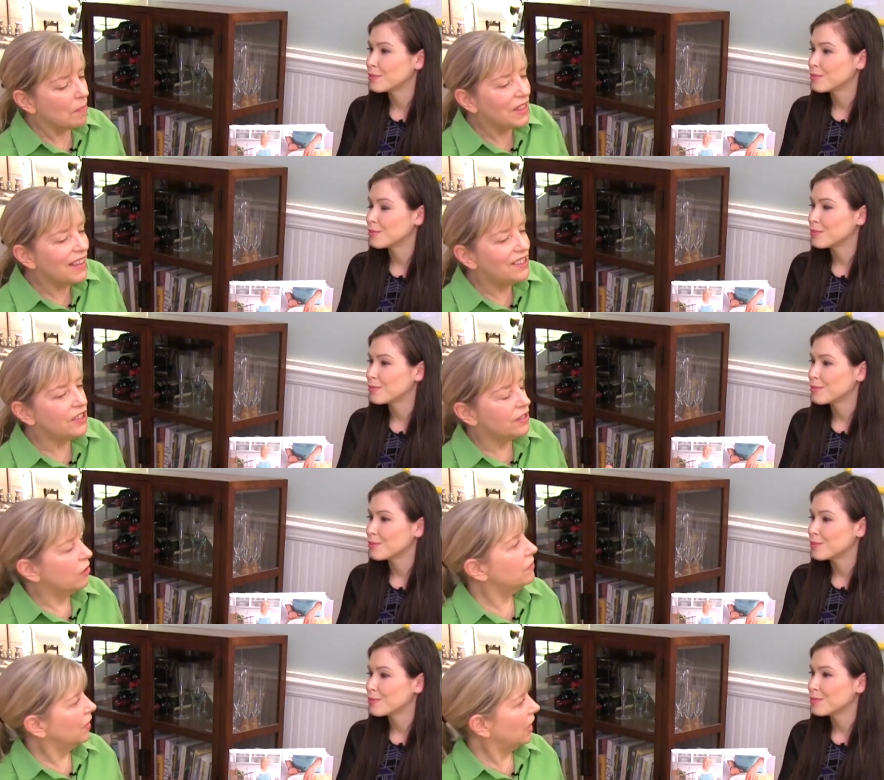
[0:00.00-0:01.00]
Speaker 1: but they just
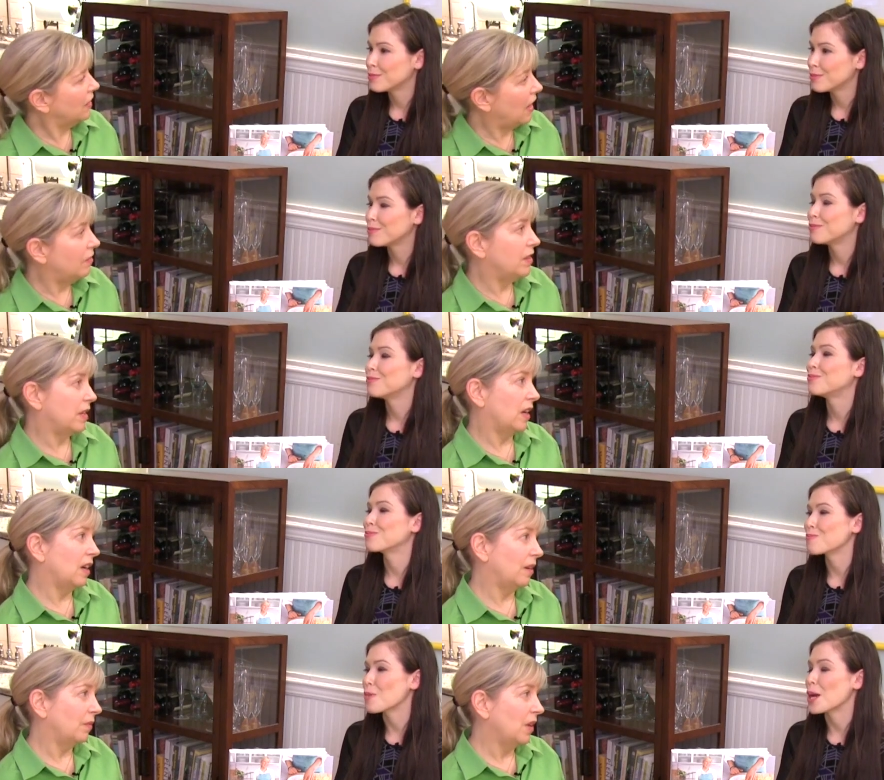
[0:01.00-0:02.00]
don't feel like they have the
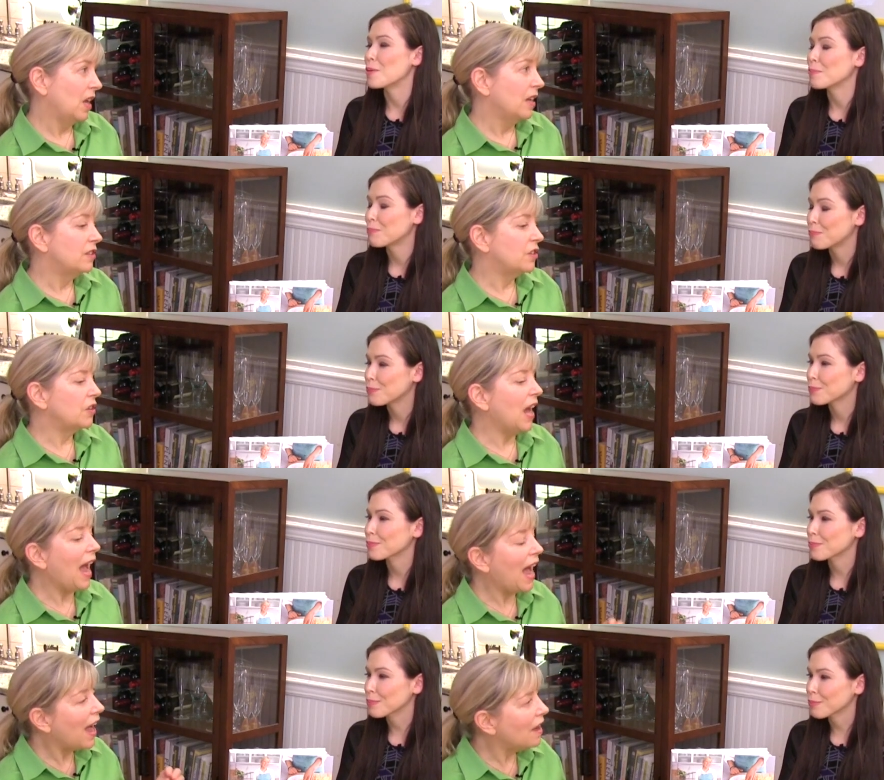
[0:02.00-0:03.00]
time. So you
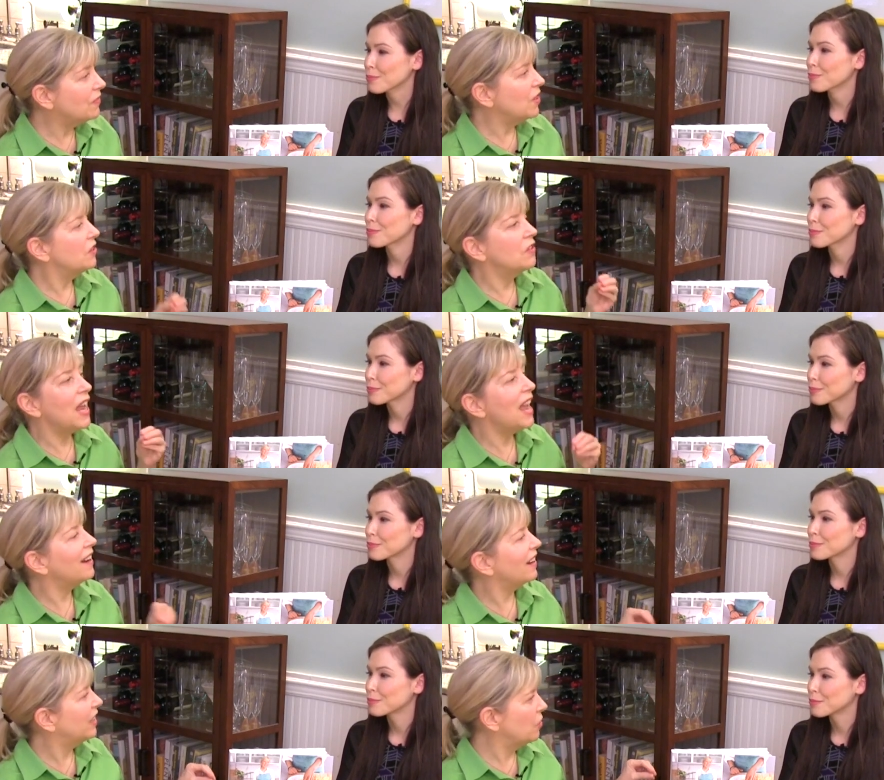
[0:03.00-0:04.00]
have, you
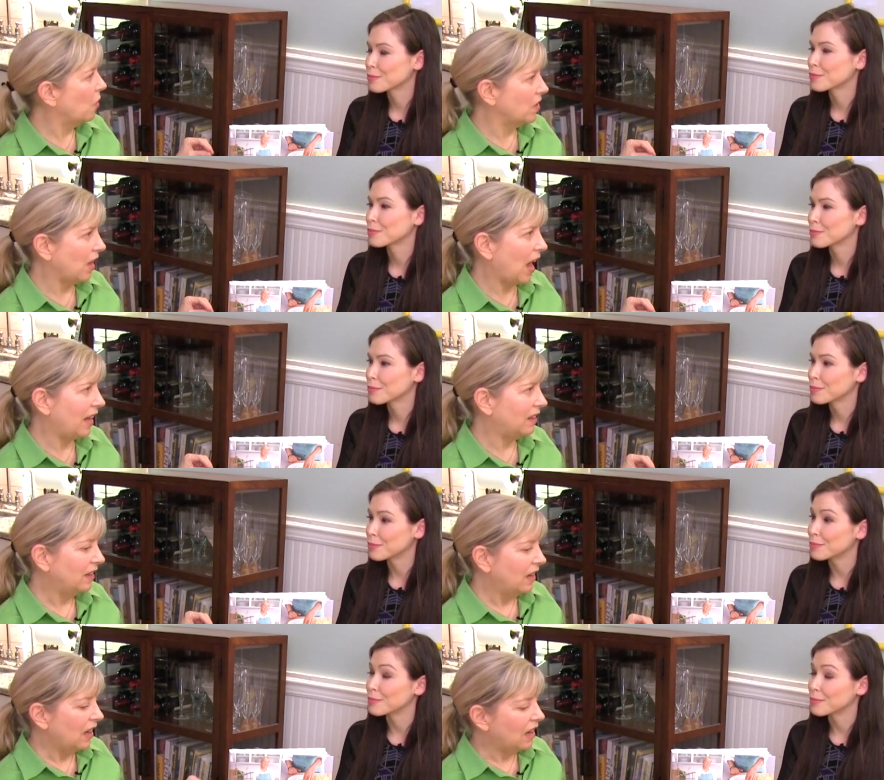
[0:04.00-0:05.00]
cannot ignore that.
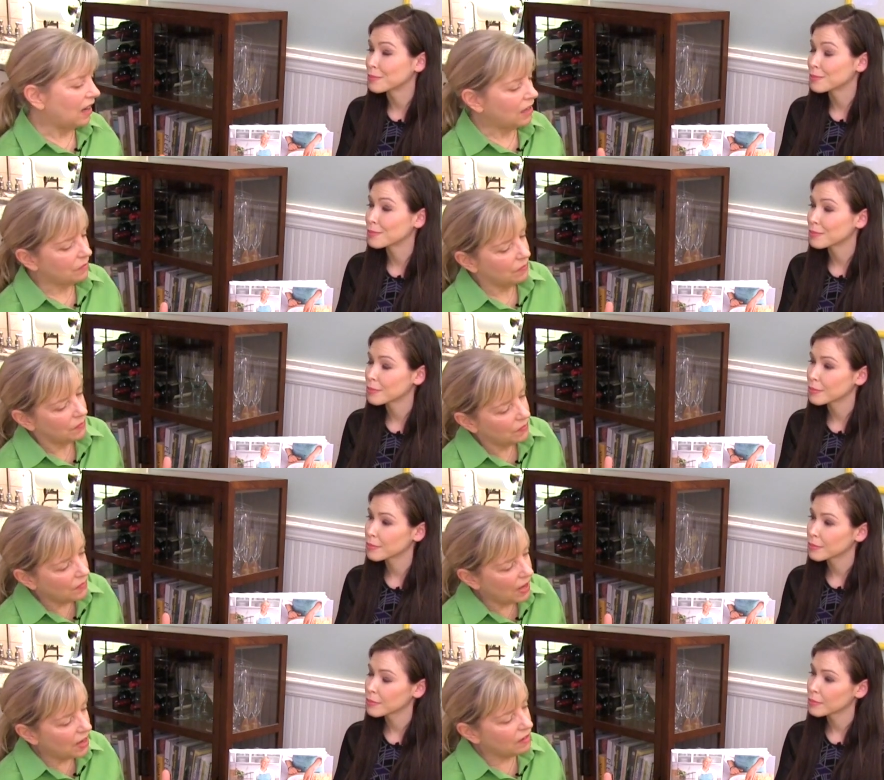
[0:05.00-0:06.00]
Um,
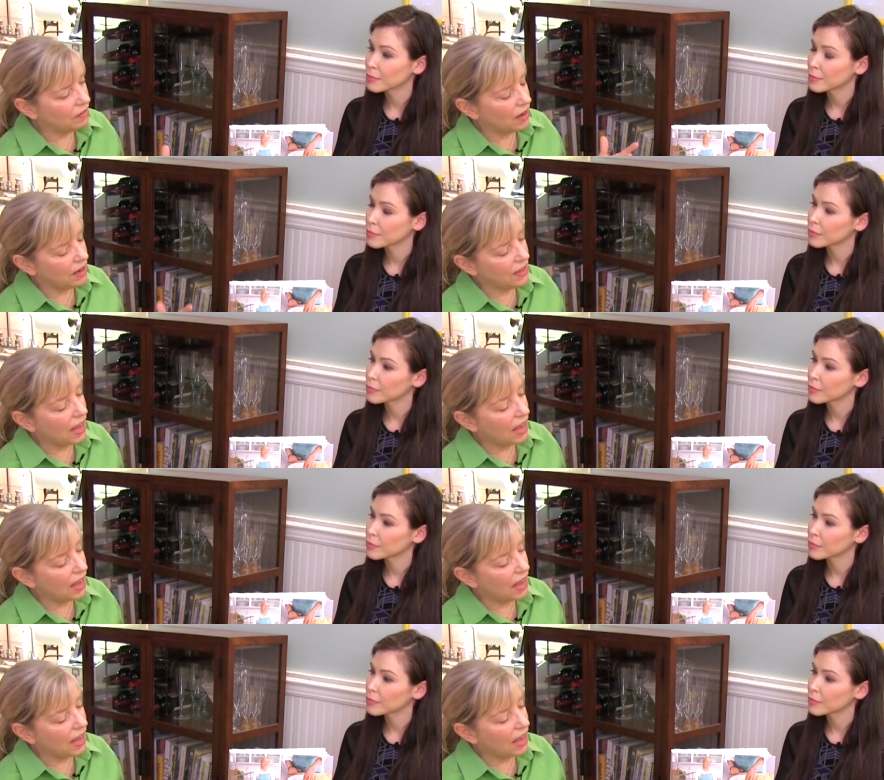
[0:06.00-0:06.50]
and, and